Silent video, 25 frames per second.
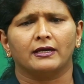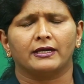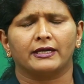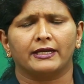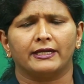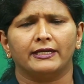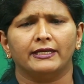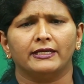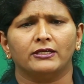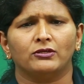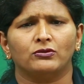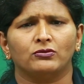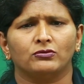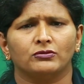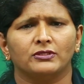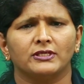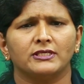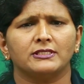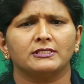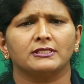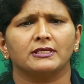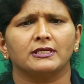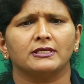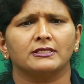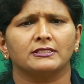credit to
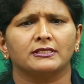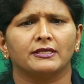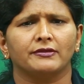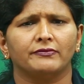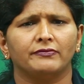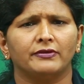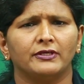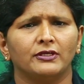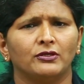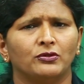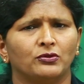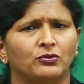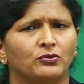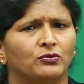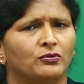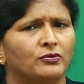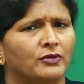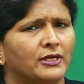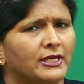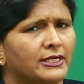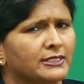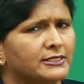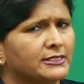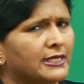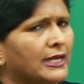this is given to
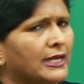a